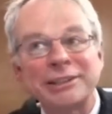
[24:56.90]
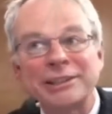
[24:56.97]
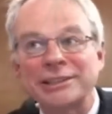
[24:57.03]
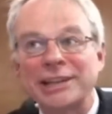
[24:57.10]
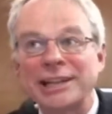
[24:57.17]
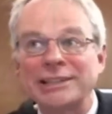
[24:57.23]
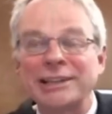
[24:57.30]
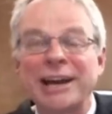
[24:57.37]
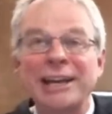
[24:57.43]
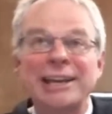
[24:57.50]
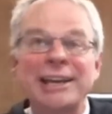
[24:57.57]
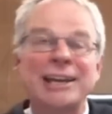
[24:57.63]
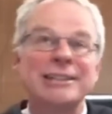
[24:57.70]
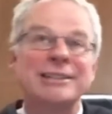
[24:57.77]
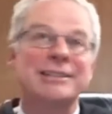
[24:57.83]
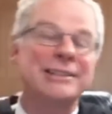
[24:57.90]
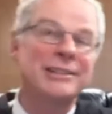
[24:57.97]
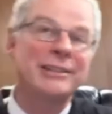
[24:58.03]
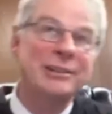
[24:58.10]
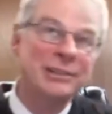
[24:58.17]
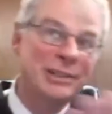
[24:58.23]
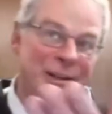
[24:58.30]
because that's I can't
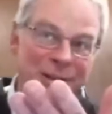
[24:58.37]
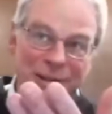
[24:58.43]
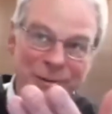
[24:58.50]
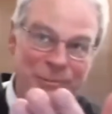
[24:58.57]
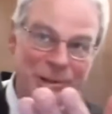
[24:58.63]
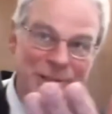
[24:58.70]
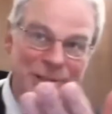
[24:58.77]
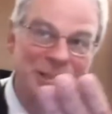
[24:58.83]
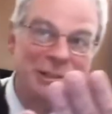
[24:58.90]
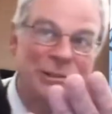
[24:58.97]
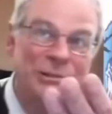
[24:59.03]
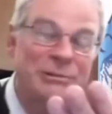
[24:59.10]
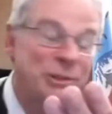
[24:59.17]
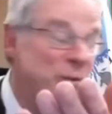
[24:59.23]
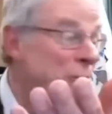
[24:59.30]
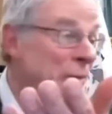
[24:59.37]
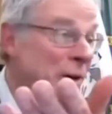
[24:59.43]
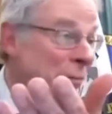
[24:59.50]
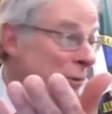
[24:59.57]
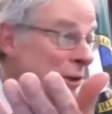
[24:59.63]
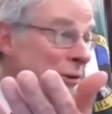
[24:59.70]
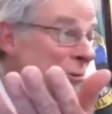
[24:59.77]
sit there and tell him what to do. You don't
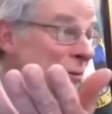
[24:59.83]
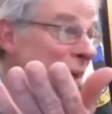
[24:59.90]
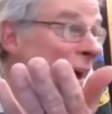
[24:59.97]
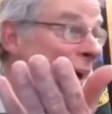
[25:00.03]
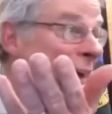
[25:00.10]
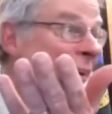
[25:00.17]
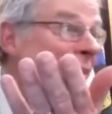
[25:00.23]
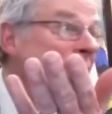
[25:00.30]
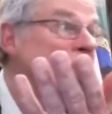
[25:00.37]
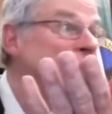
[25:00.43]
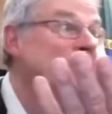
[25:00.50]
want me to do that.